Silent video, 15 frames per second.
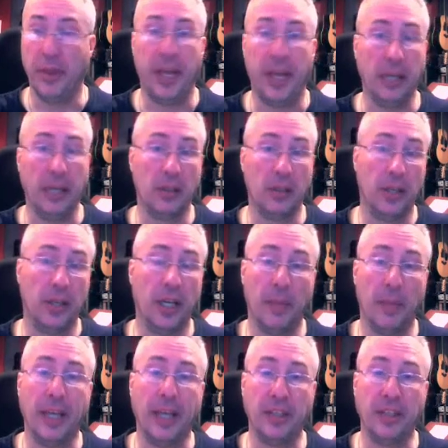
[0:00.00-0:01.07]
learn an
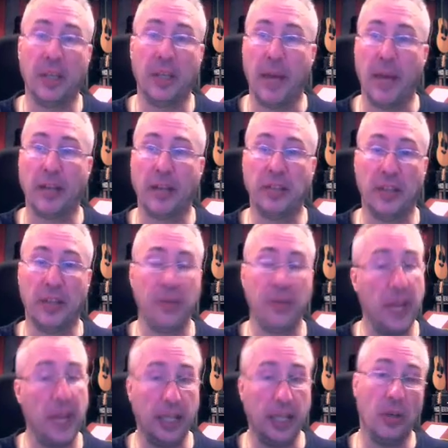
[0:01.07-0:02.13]
amazing amount of stuff, and
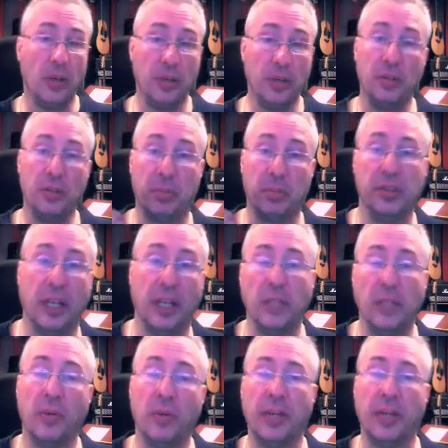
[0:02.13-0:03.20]
they can also present
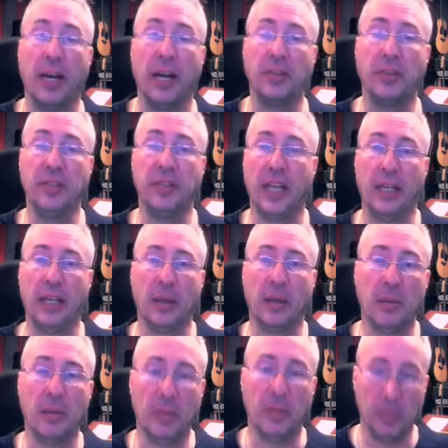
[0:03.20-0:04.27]
you with an outstanding
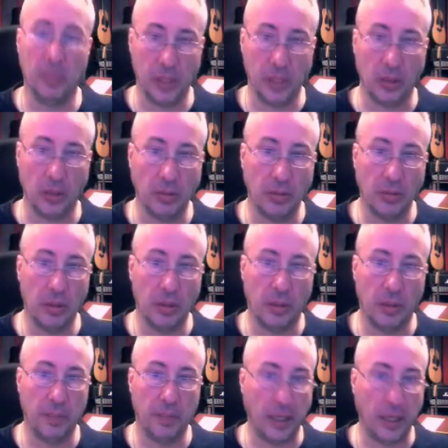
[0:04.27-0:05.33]
meal
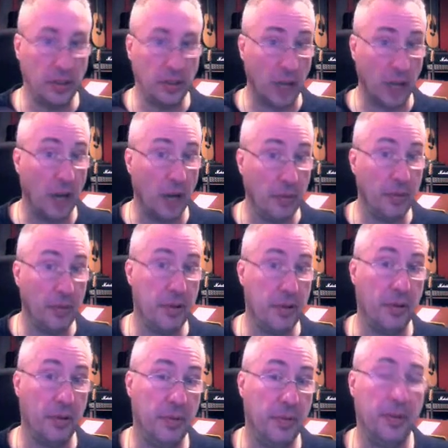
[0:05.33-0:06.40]
based on
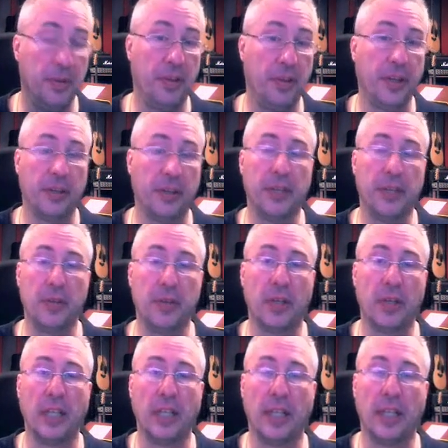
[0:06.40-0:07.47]
the theory of
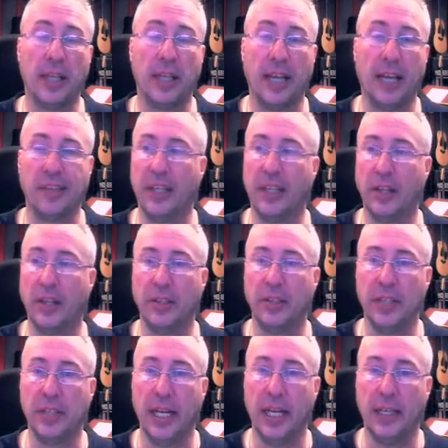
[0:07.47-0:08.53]
cooking that as they
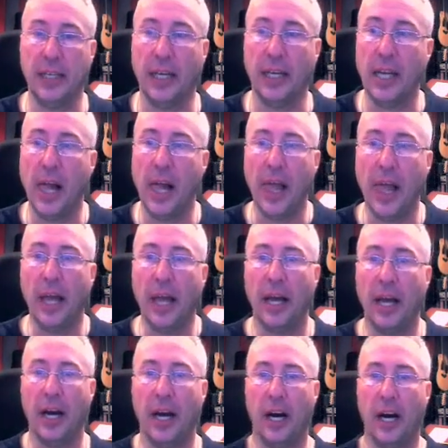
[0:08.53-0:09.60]
understand it.
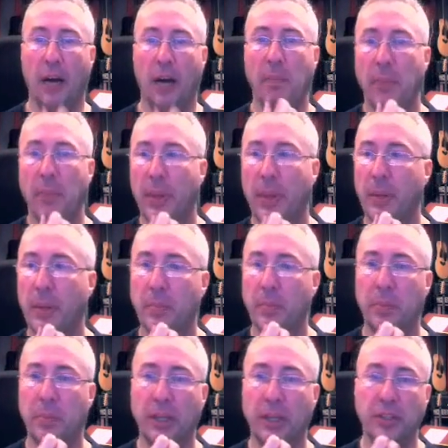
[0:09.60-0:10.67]

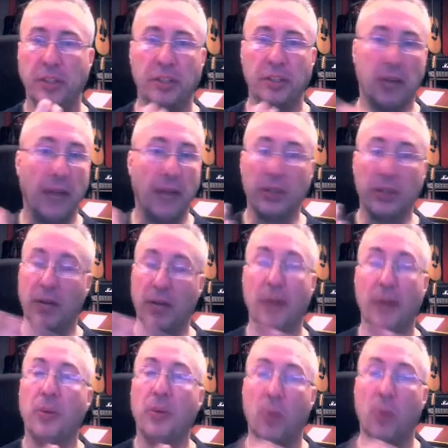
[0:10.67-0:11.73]
But as you travel around
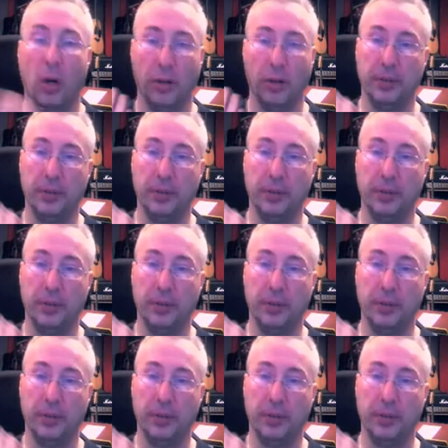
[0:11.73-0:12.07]
the world,